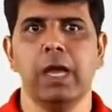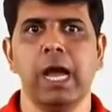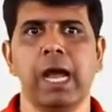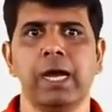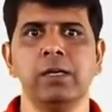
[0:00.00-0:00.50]

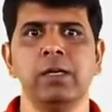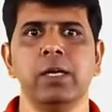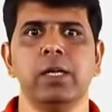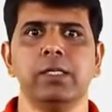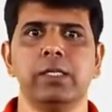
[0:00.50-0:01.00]
and
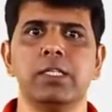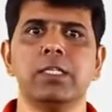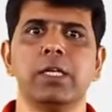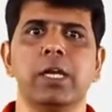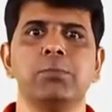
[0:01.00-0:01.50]

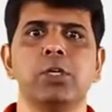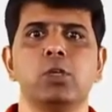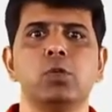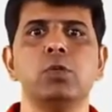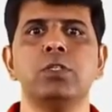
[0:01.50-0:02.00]
describe the
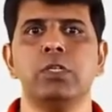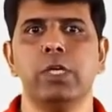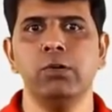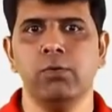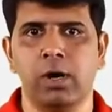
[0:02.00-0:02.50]
rules
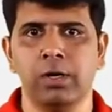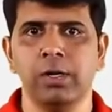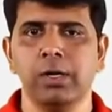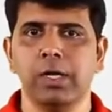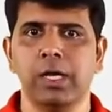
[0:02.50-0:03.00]

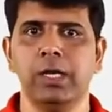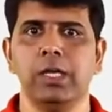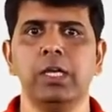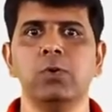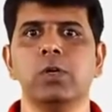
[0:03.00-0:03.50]
involved
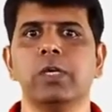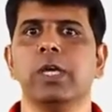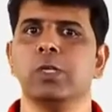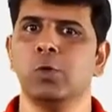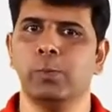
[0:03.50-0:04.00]
in
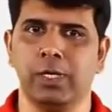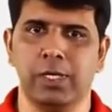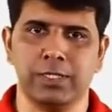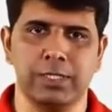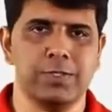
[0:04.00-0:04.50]
invoking a
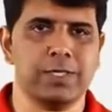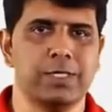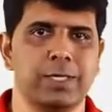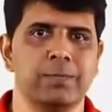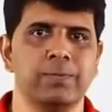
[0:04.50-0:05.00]
superclass
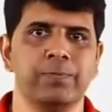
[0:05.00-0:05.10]
constructor.